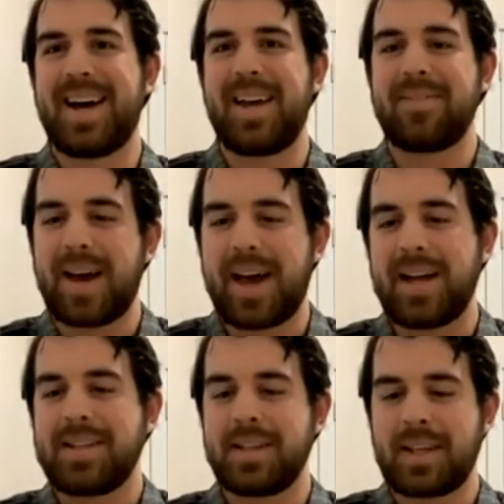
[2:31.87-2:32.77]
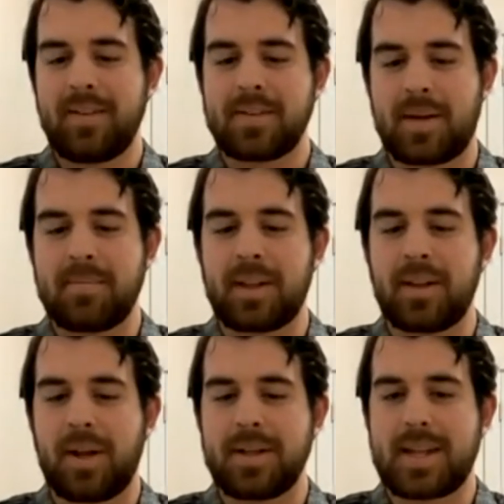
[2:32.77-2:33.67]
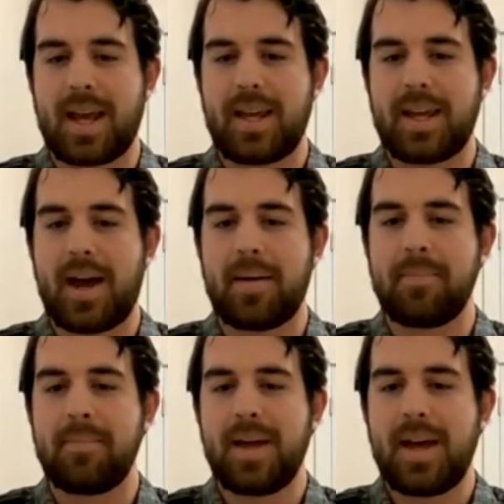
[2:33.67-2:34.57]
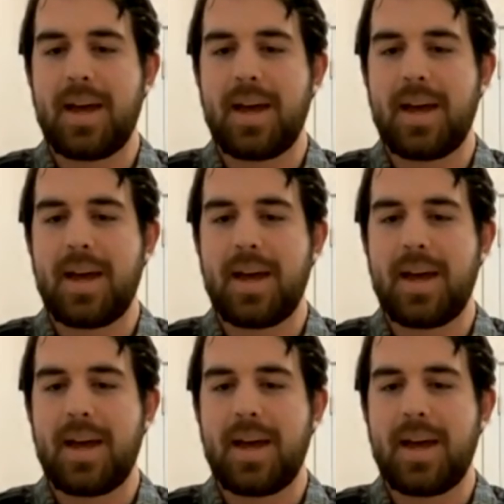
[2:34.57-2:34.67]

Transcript: If I had to give something, though, I'd say um,